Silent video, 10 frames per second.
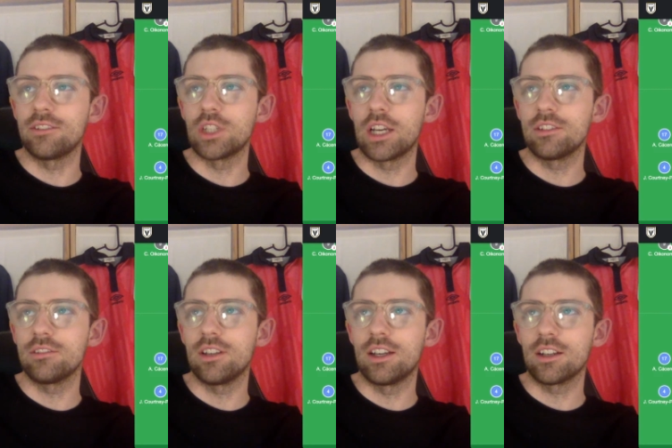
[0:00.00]
chat,
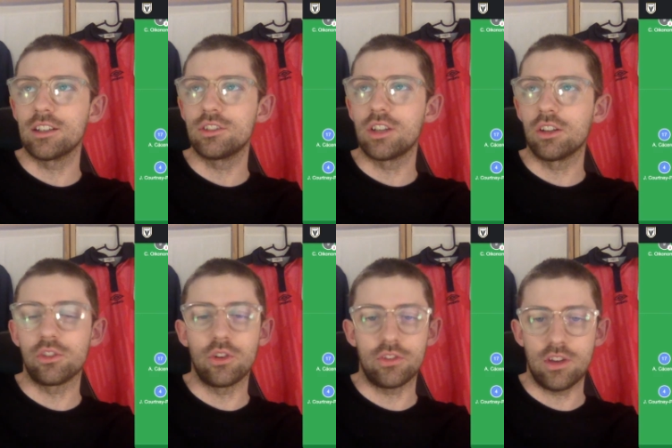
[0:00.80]
Douglas
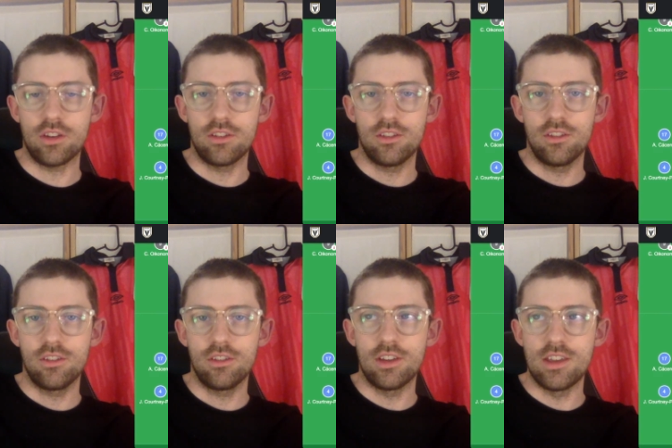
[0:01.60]
Costa,
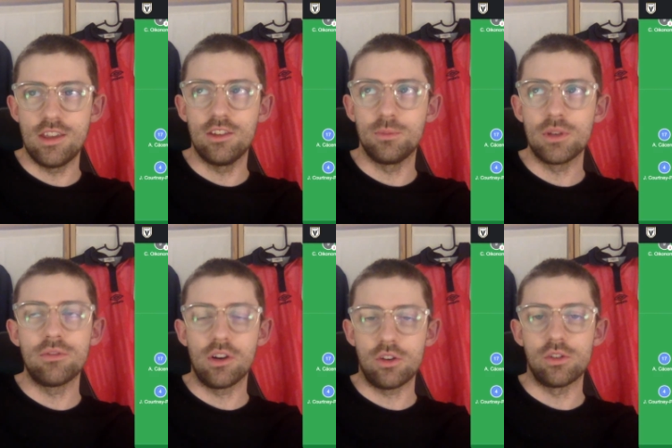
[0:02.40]
he's been
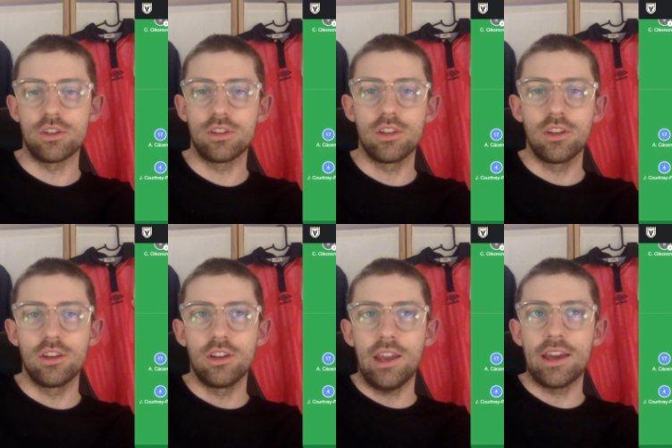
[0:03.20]
very good.
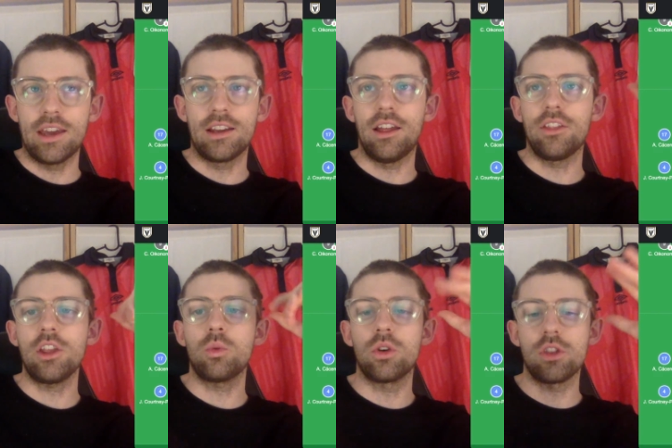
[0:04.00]
And I
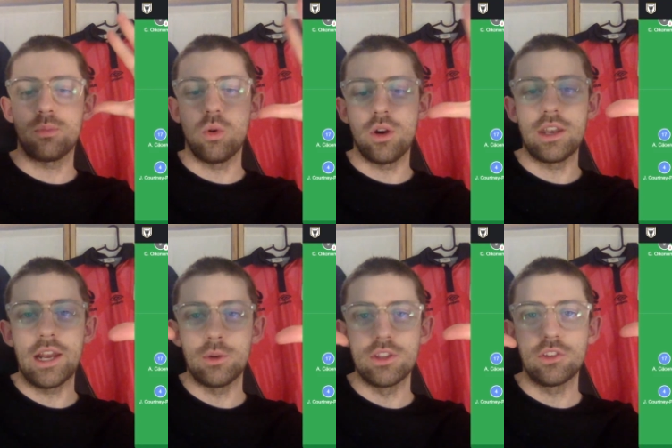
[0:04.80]
think we're at the point
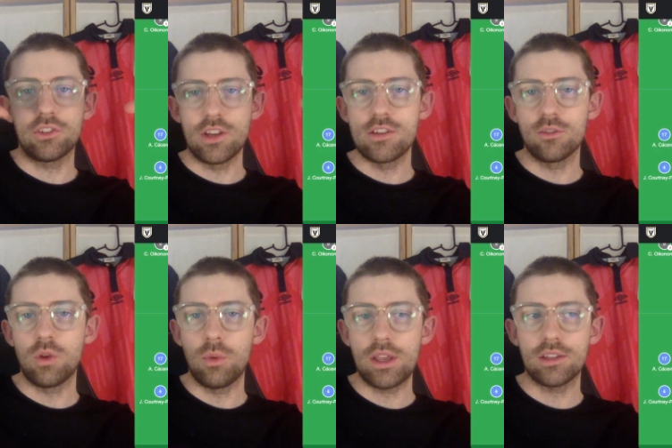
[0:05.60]
now in this season
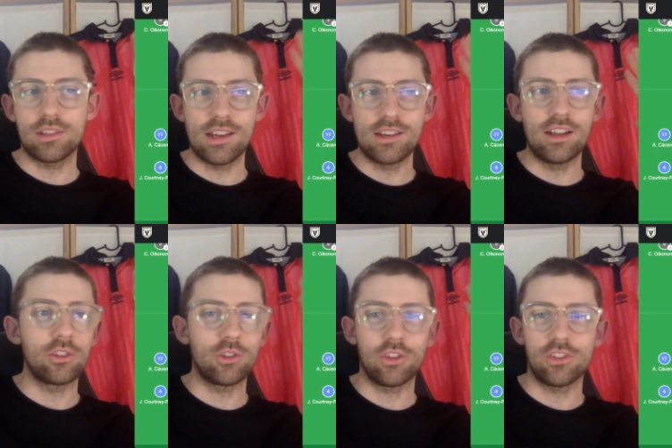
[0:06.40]
where we can say Douglas
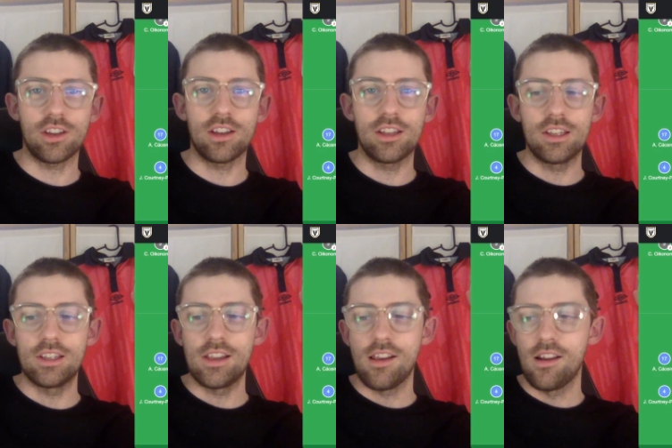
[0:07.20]
Costa
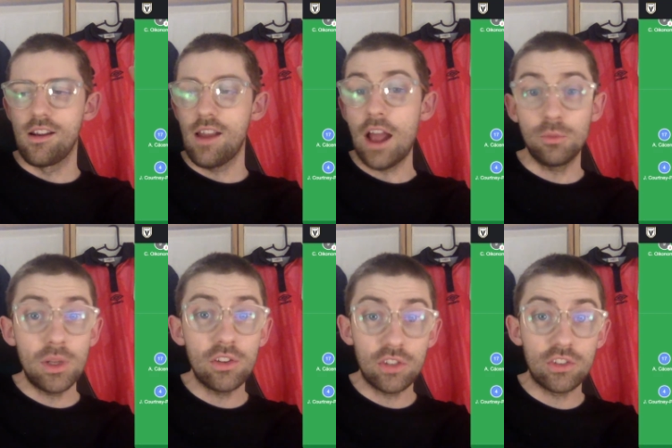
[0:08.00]
has been
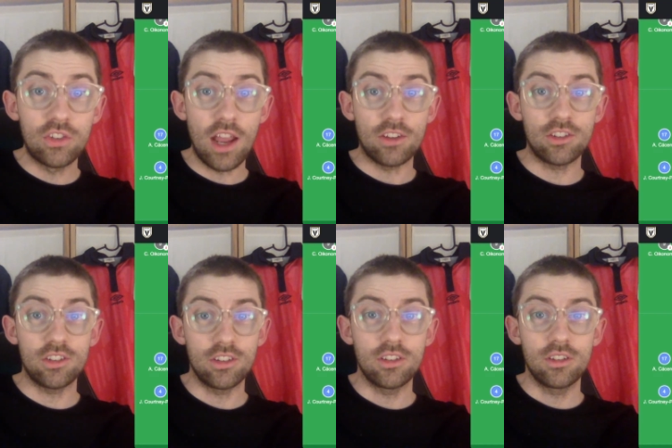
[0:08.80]
a success.
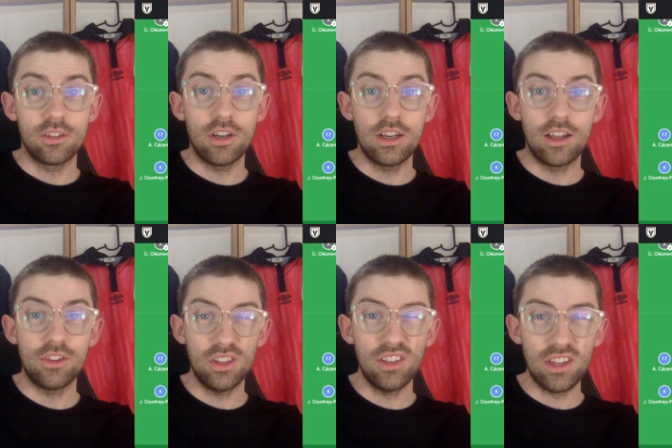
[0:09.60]
All right, I
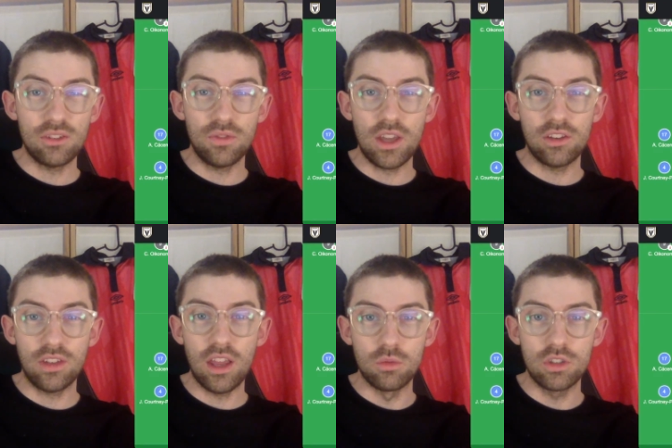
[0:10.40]
think that's fair to
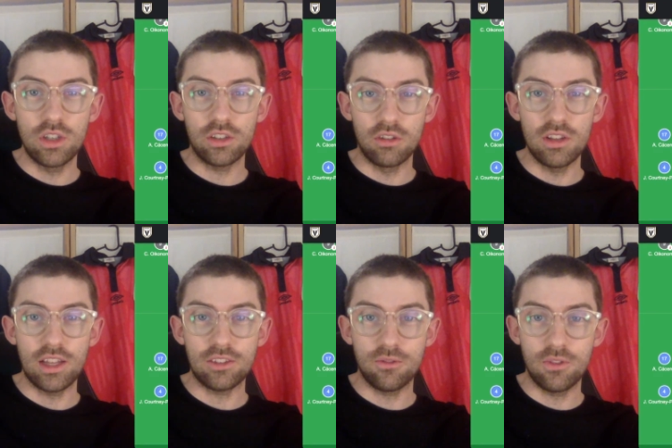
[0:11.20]
say. Would you guys agree?
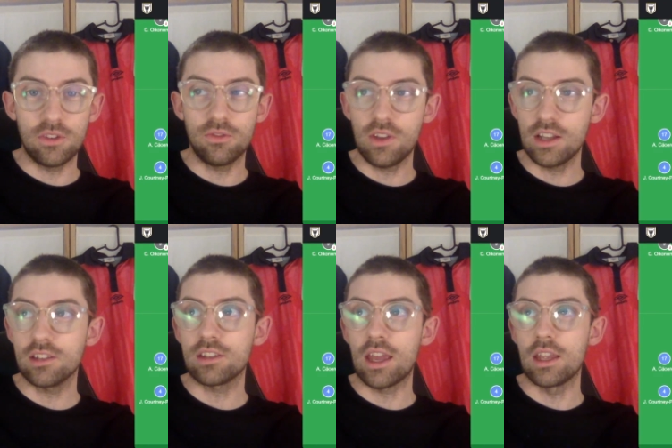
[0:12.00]
It's fair to
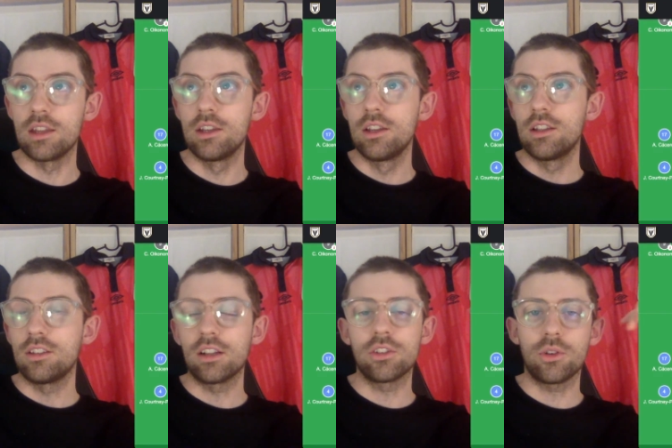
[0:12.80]
say
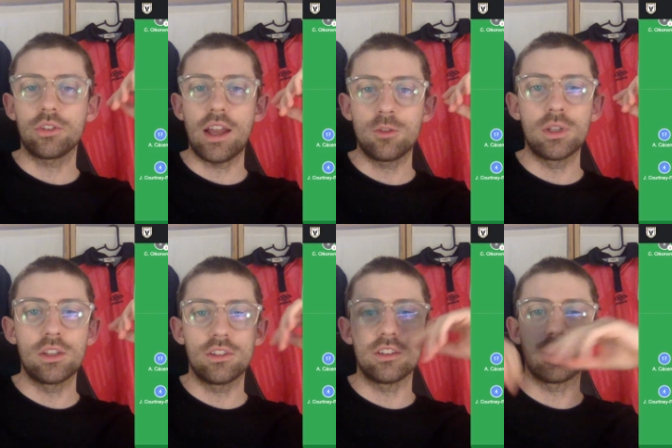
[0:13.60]
Douglas Costa has been a
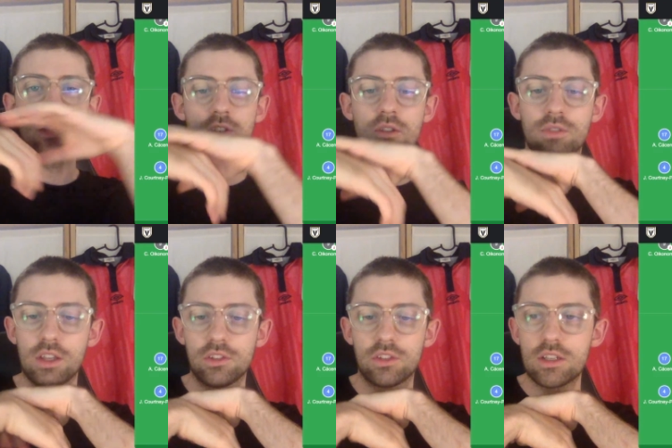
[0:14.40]
success so far
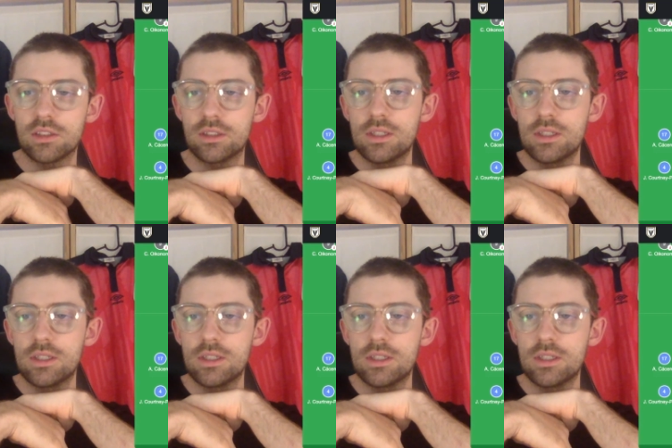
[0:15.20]
this season.